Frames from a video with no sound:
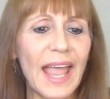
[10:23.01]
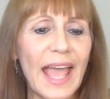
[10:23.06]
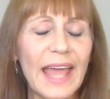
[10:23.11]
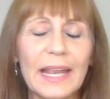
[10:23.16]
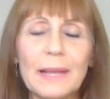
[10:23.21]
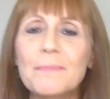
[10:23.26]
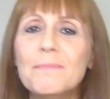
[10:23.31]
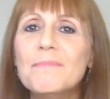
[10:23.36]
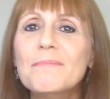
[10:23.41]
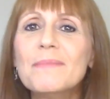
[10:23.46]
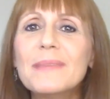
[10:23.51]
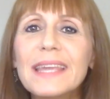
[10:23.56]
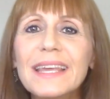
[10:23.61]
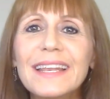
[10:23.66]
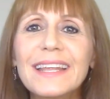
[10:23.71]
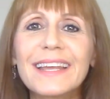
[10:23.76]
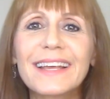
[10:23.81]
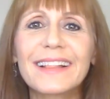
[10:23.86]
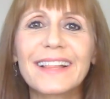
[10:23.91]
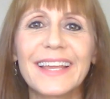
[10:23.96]
And
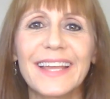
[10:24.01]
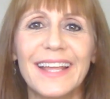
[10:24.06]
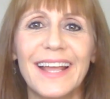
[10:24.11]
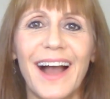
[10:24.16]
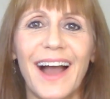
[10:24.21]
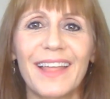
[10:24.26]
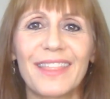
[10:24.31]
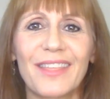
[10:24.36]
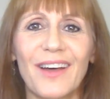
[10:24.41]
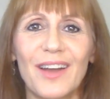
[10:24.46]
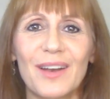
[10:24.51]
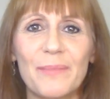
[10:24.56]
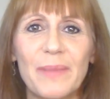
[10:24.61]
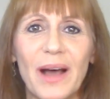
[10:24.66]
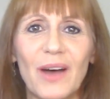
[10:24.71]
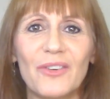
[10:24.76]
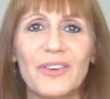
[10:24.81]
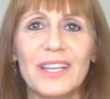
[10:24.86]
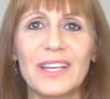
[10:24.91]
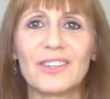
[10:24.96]
immediately I thought
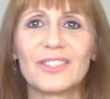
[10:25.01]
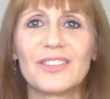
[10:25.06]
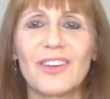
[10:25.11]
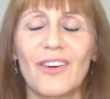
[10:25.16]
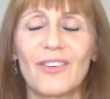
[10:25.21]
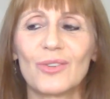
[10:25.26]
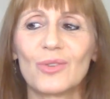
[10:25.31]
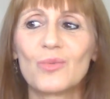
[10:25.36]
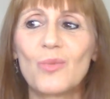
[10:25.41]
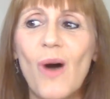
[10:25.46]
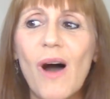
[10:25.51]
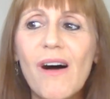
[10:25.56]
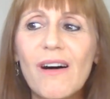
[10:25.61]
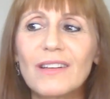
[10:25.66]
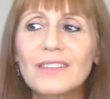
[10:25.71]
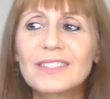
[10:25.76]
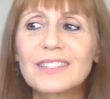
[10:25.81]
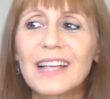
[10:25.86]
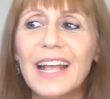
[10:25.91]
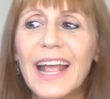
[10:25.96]
about Neale Donald
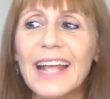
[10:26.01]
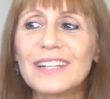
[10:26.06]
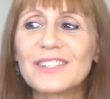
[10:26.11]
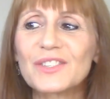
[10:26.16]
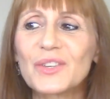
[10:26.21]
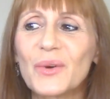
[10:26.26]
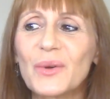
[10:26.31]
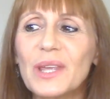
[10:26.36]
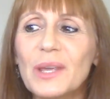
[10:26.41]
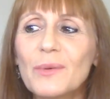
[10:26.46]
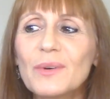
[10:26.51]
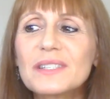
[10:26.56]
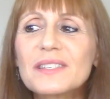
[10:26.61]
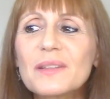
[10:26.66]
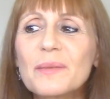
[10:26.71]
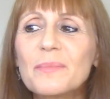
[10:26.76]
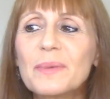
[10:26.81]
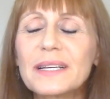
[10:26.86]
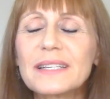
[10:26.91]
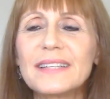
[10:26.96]
Walsch. And so he was
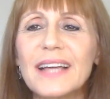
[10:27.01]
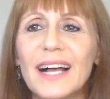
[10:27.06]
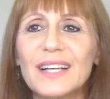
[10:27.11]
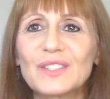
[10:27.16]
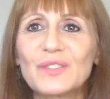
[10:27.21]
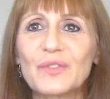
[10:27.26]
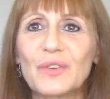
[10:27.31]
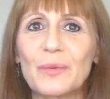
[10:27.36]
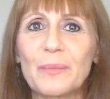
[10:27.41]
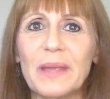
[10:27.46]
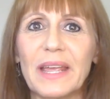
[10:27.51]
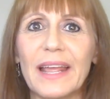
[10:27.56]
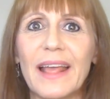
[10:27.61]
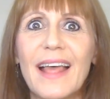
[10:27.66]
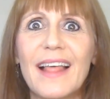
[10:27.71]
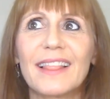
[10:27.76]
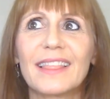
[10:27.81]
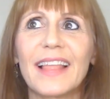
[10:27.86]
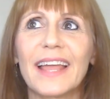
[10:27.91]
the big test for me.